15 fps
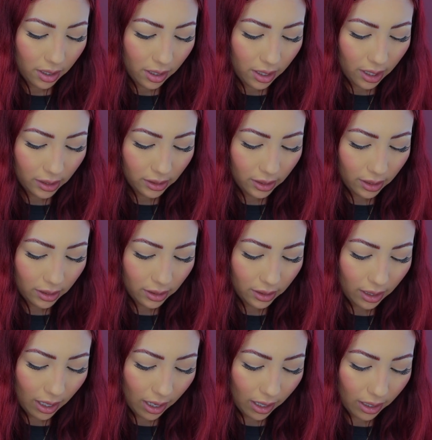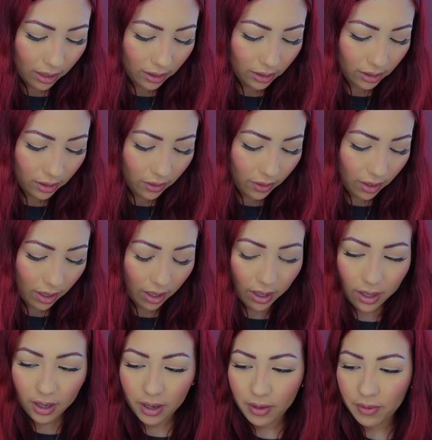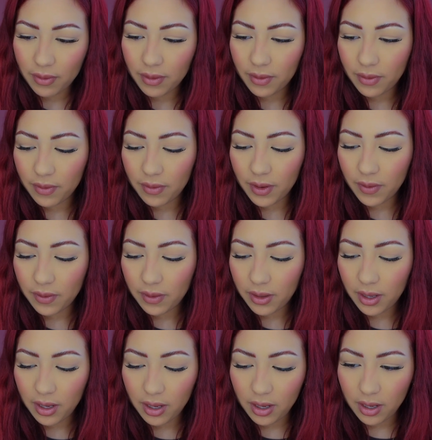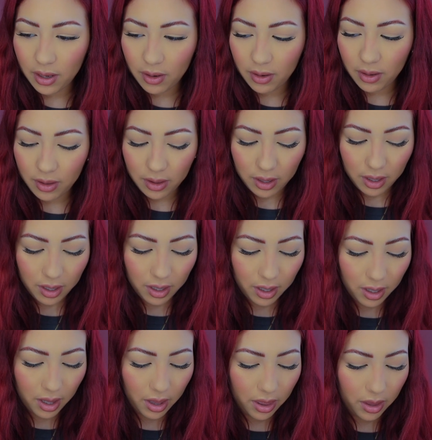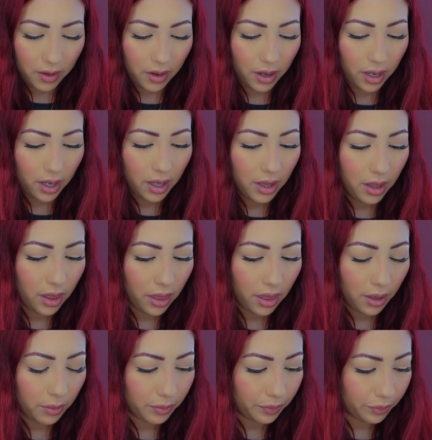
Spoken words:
And next is gas. So we have 50 on the 30th,